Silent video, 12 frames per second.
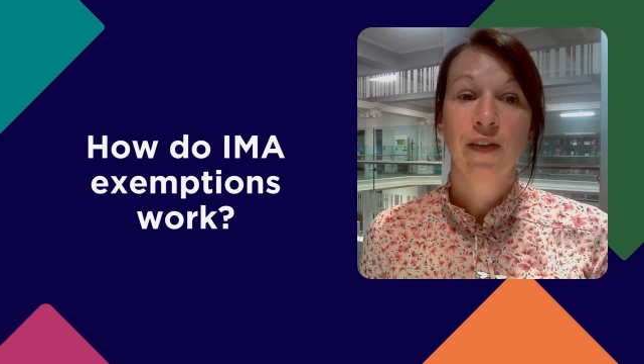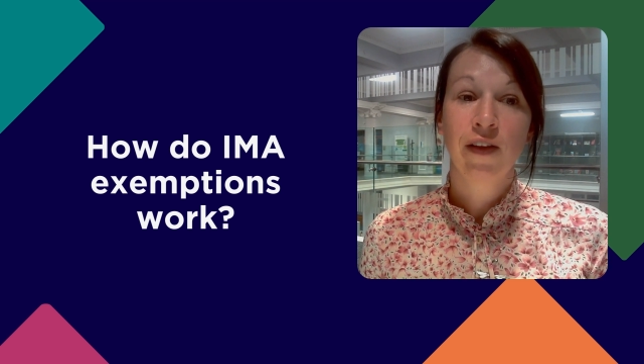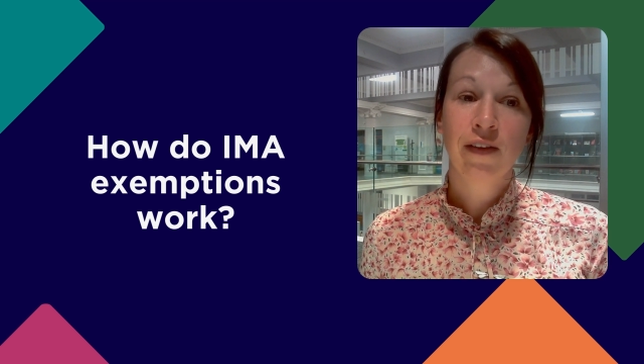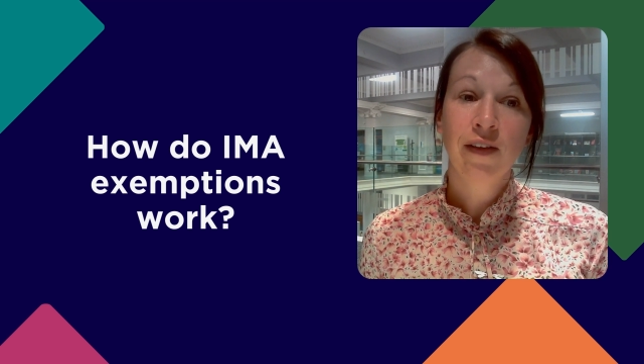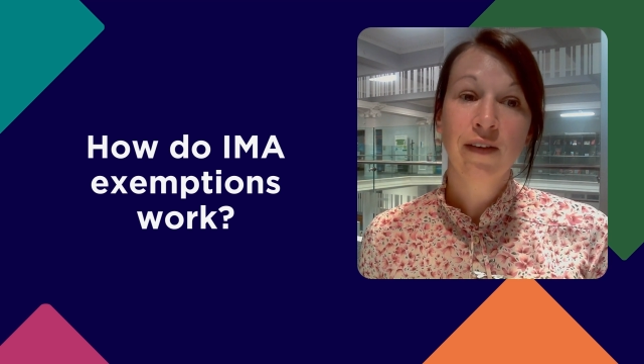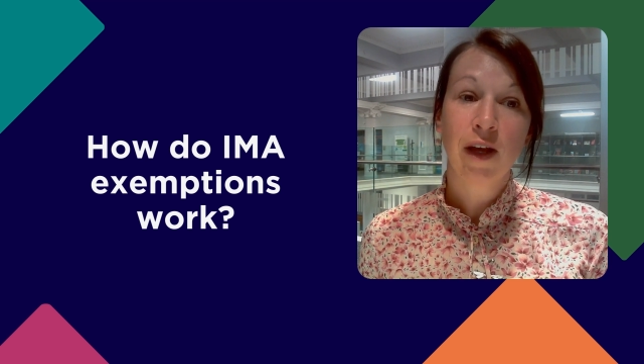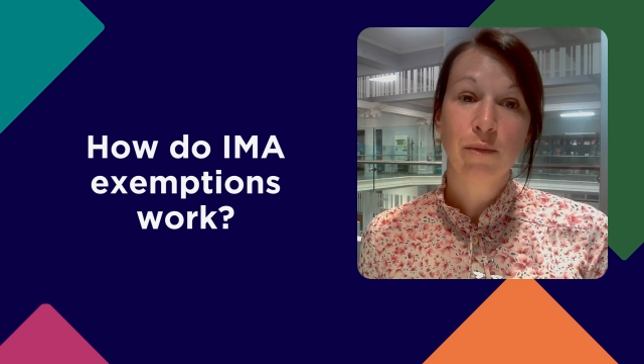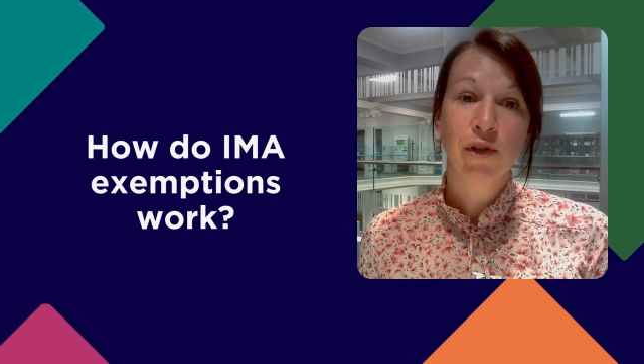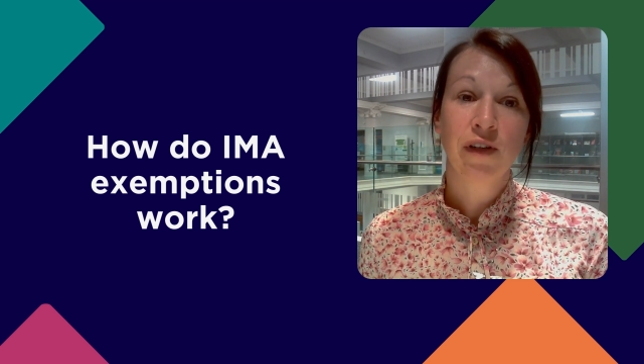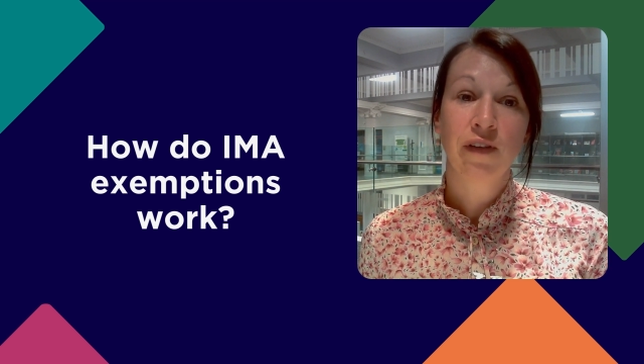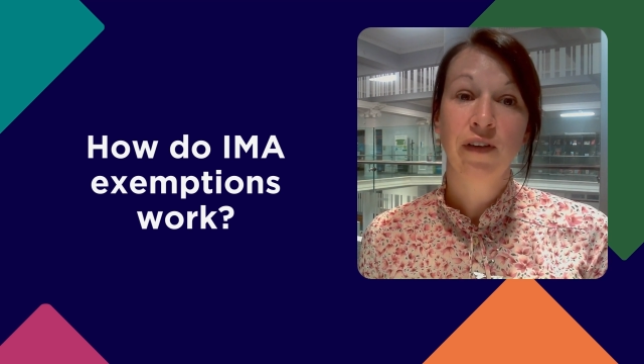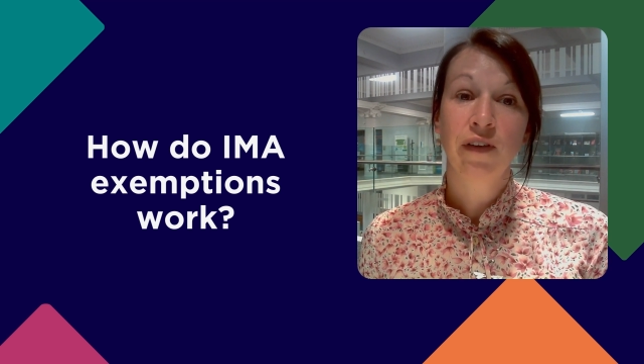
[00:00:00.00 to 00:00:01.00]
This
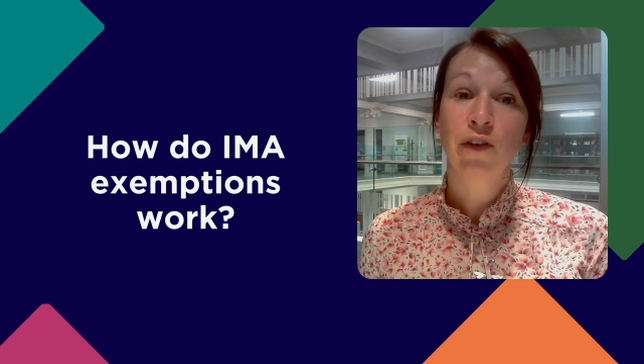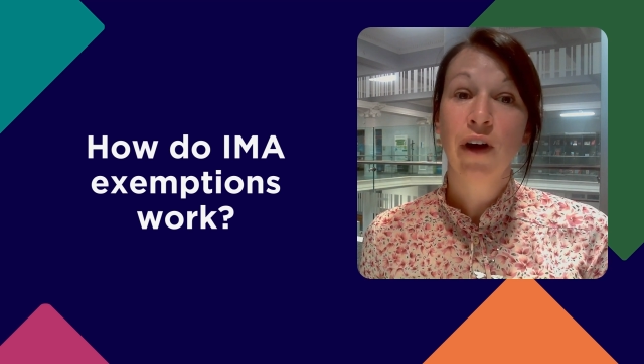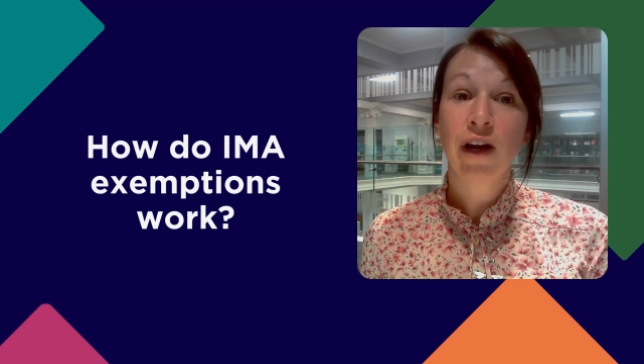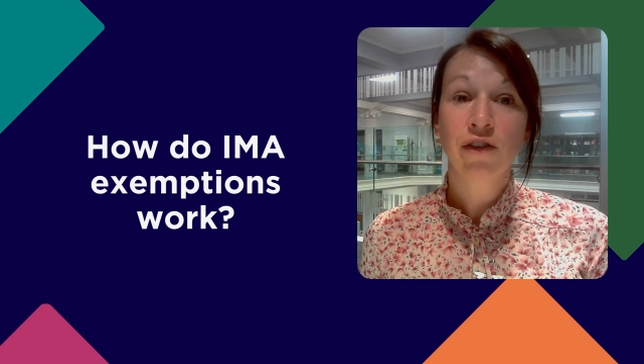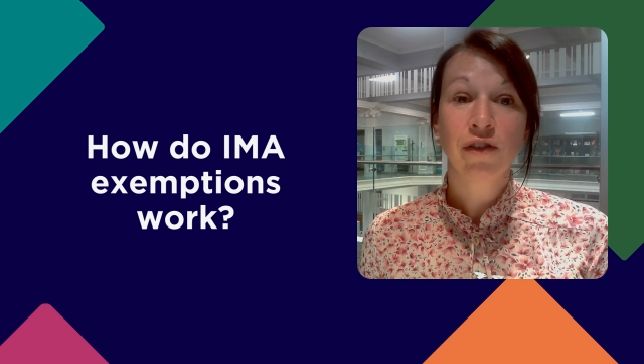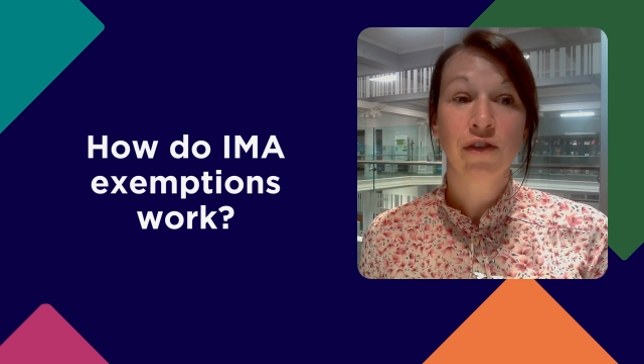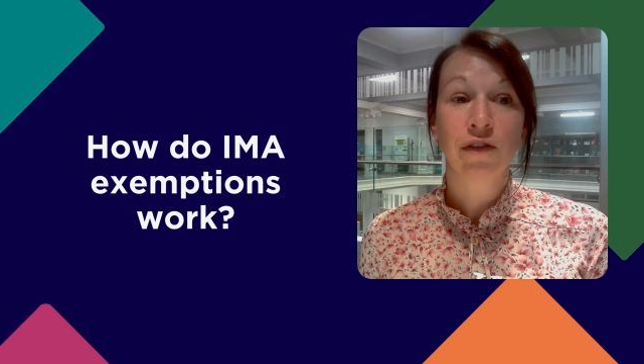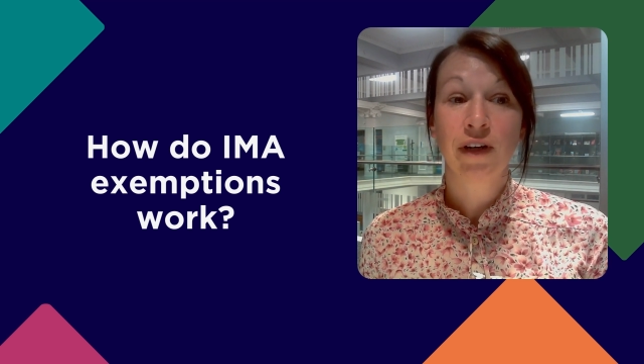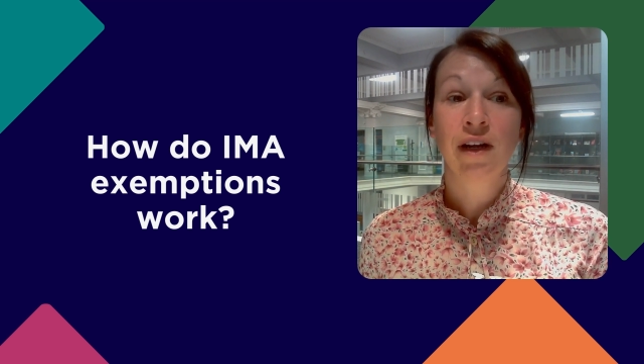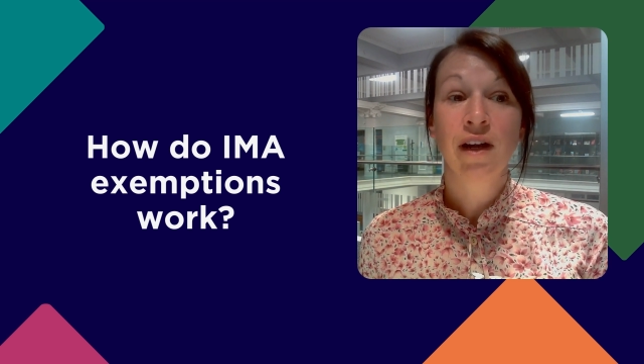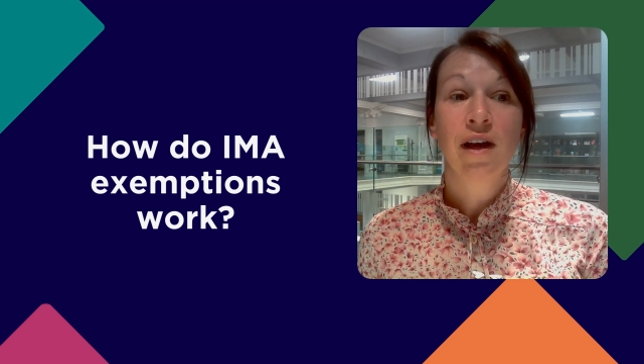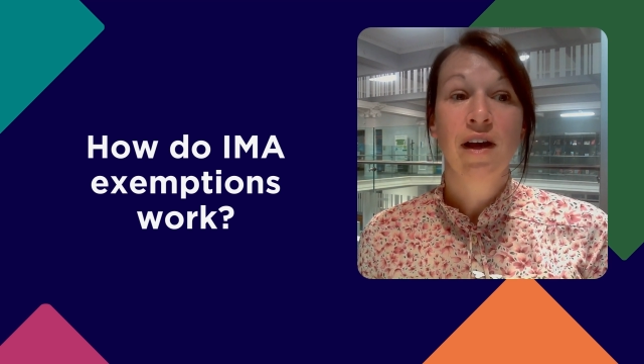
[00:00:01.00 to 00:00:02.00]
exemption is
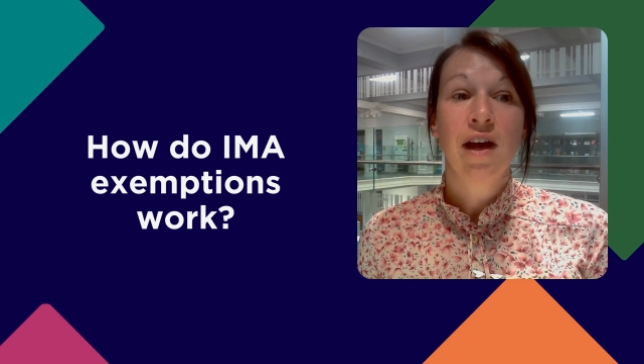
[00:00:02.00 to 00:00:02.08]
discretionary,